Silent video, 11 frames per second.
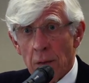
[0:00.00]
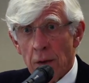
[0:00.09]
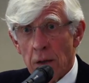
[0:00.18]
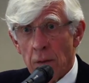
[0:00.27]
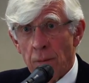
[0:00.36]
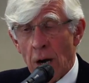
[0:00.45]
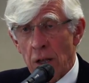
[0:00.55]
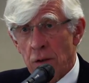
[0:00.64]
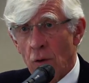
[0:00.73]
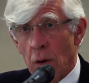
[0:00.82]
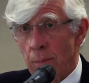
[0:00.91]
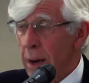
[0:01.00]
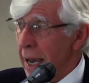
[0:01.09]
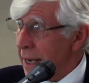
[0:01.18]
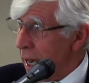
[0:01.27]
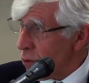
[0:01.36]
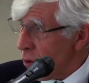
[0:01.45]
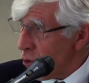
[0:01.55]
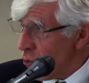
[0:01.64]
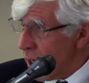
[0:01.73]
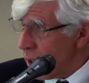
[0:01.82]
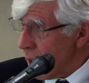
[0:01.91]
There's a very strong bilateral
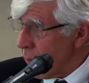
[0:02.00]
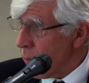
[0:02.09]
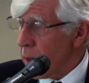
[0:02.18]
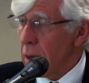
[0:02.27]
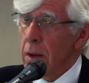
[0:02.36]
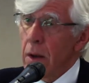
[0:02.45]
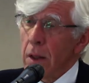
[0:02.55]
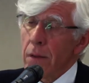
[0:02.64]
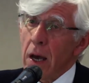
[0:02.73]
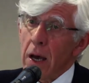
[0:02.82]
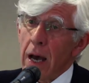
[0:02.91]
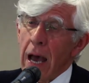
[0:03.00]
treaty there.